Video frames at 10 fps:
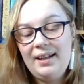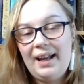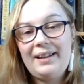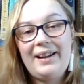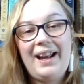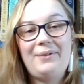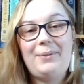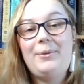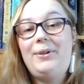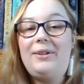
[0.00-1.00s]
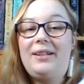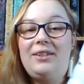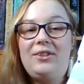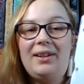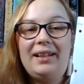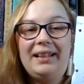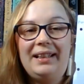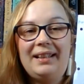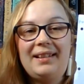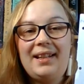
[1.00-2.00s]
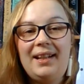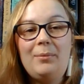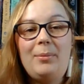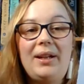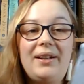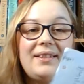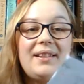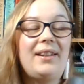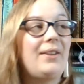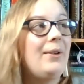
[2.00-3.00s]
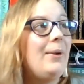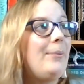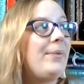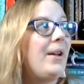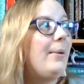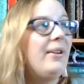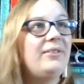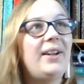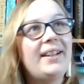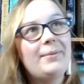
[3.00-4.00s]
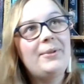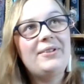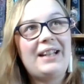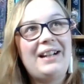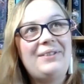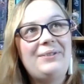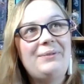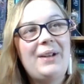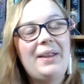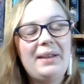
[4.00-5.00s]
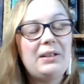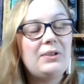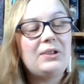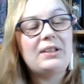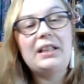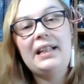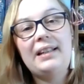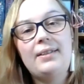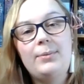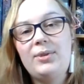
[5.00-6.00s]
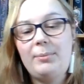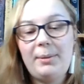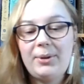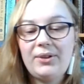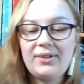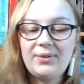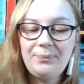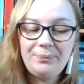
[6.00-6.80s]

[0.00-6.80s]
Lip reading: And I have them all on a giant list here because I thought, oh, I'll write them all down and then I'll just connect them to my books.